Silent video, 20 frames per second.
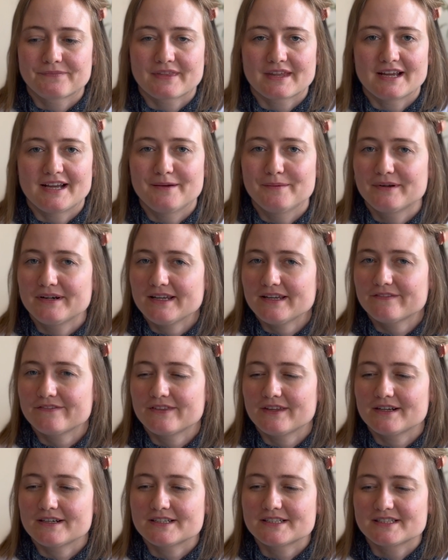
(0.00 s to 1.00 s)
I believe
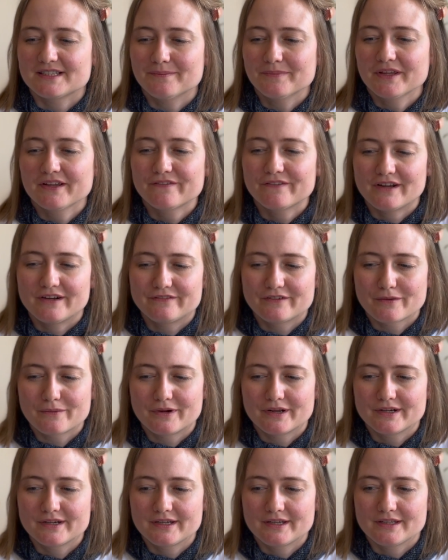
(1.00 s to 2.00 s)
there's something for
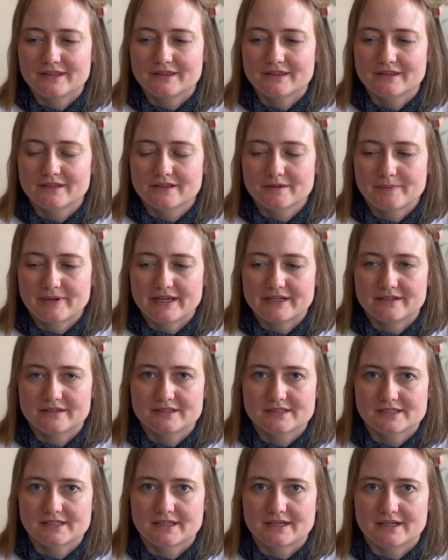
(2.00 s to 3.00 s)
everyone in the
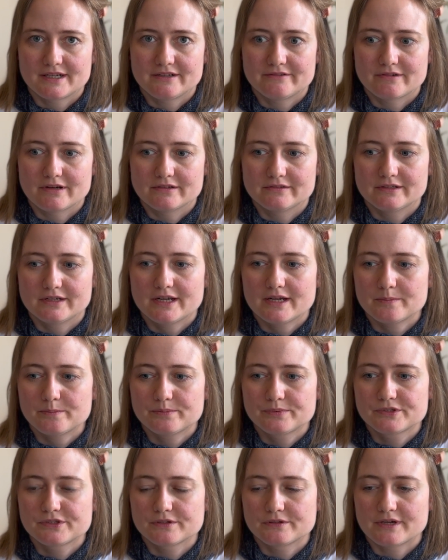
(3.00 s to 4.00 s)
patterns that I rounded up.
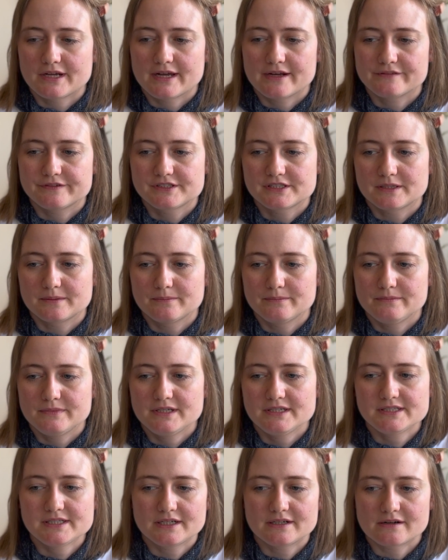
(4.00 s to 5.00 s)
So I have some
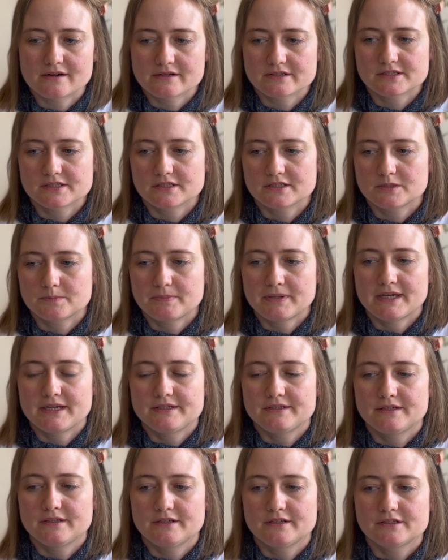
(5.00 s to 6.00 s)
easy garter stitch
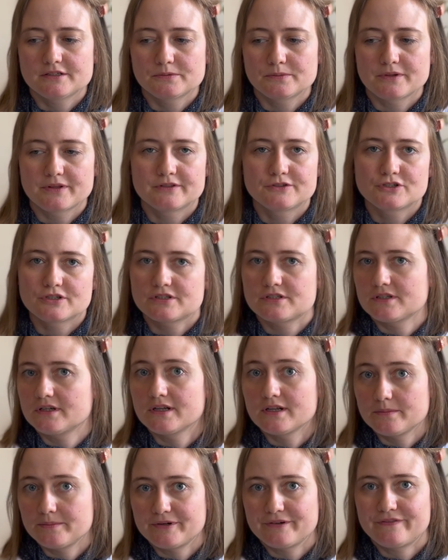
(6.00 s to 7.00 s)
patterns with just a
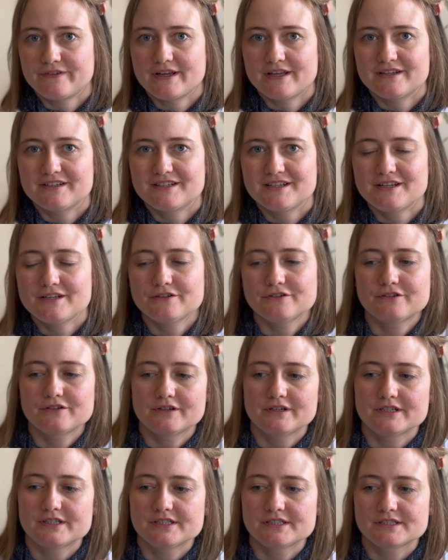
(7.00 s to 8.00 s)
little bit of added
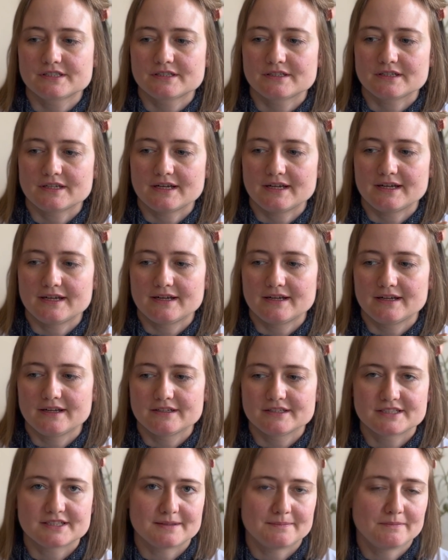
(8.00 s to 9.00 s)
interest,
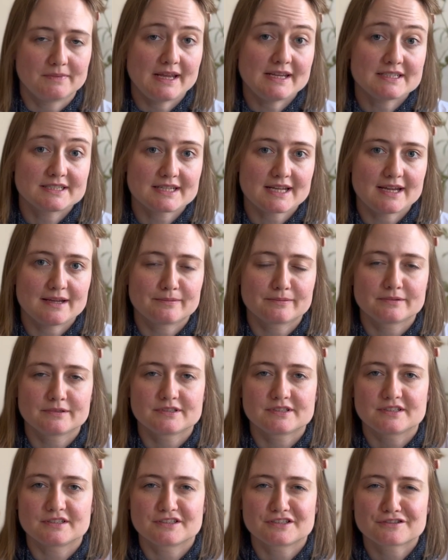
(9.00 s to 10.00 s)
some lace
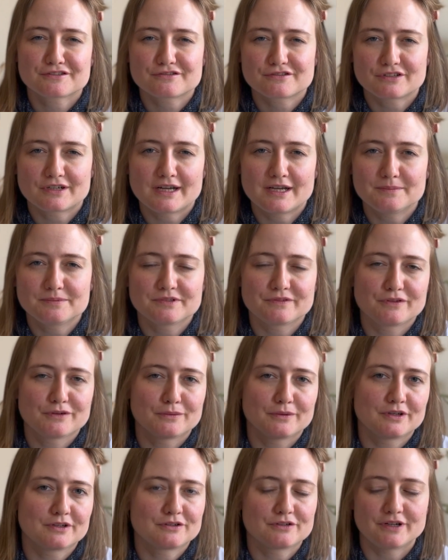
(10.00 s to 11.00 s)
cables and stripes if you
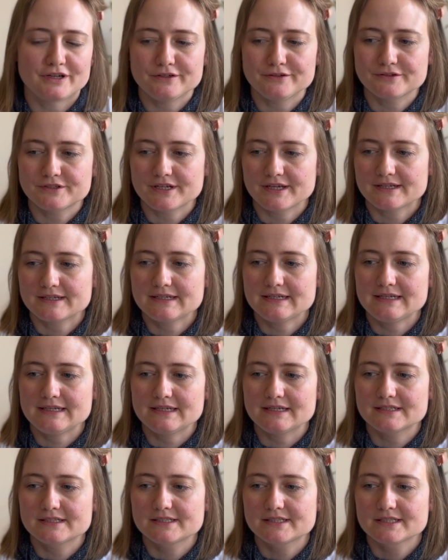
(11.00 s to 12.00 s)
want to try new
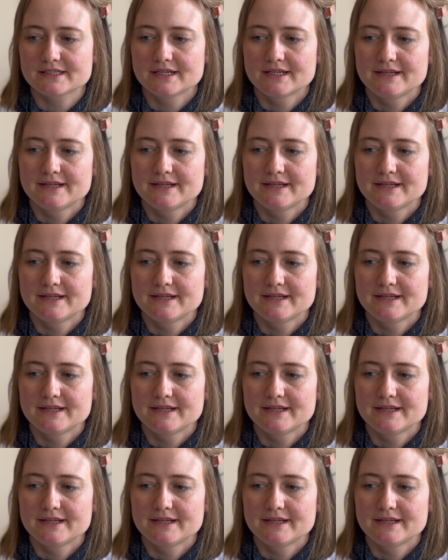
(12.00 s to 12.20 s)
techniques,